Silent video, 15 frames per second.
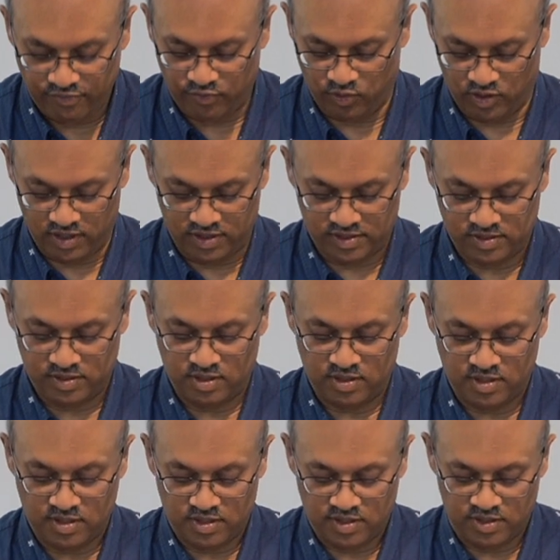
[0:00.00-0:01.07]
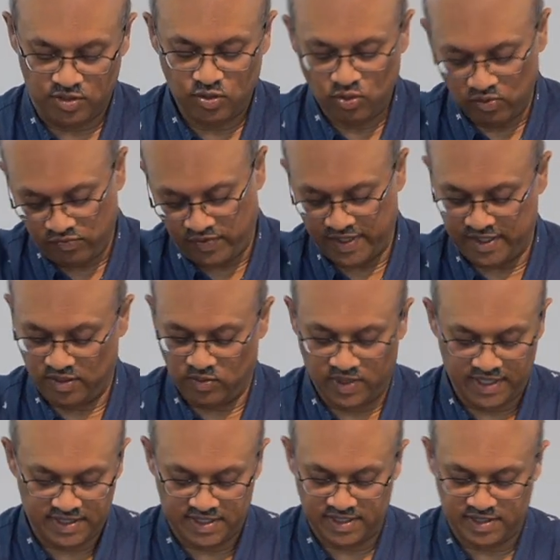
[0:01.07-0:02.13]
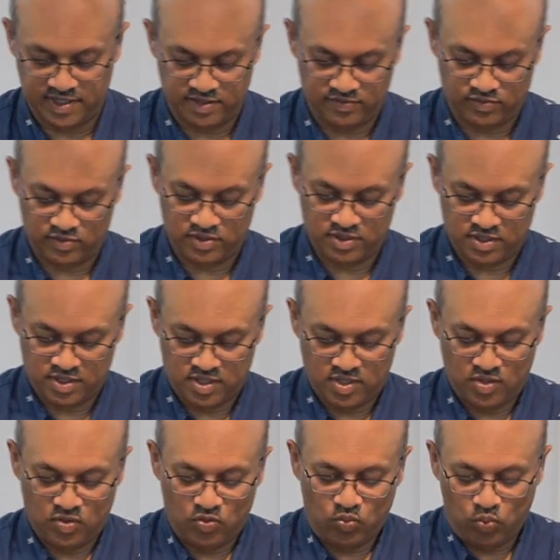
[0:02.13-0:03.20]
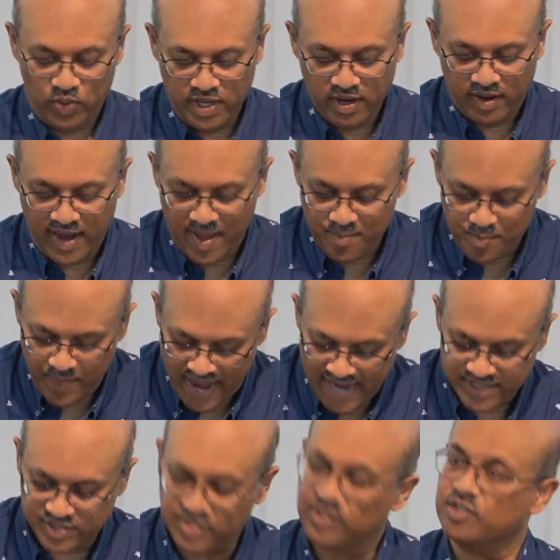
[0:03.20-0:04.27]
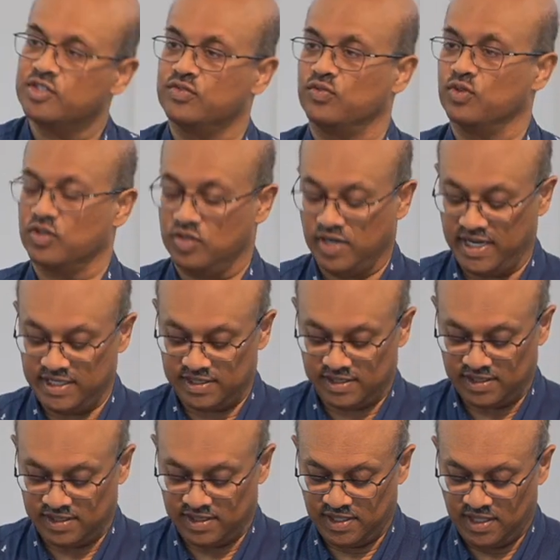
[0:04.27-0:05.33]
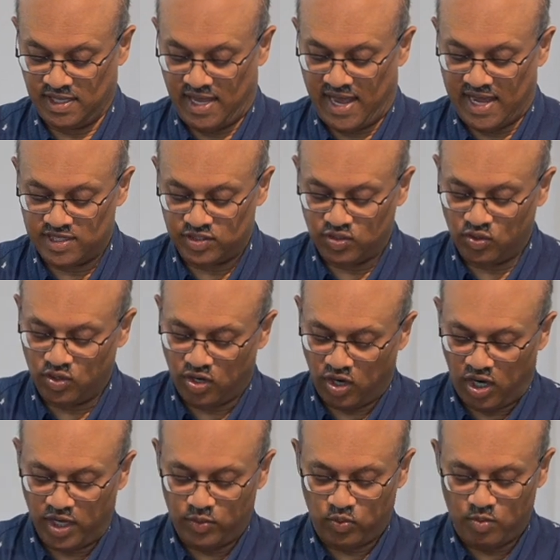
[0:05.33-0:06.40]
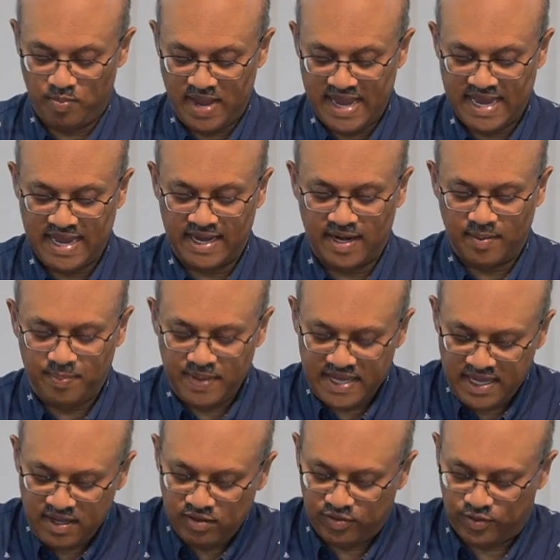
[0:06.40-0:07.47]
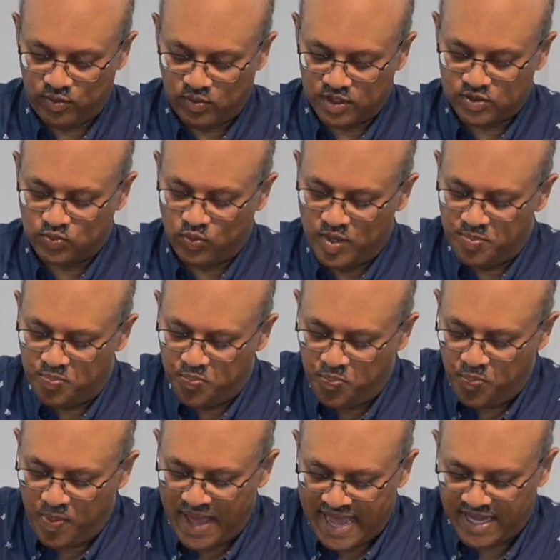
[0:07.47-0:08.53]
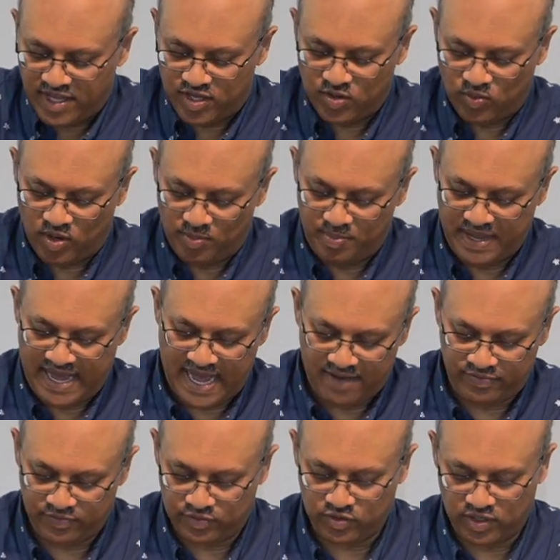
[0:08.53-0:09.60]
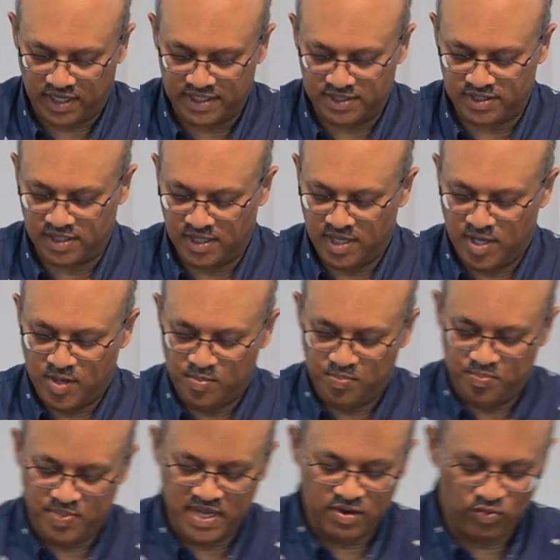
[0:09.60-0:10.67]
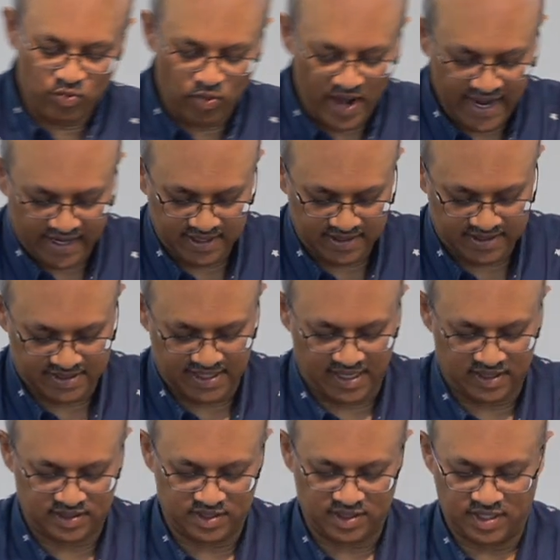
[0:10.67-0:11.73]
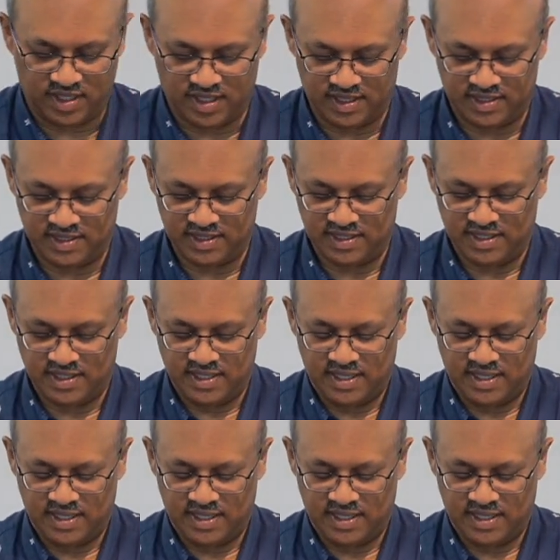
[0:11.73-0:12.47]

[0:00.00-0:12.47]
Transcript: therefore, you go and find out why he says therefore. We are ambassadors for Christ. As though God were making an appeal through us, we beg you on behalf of Christ, be reconciled to God.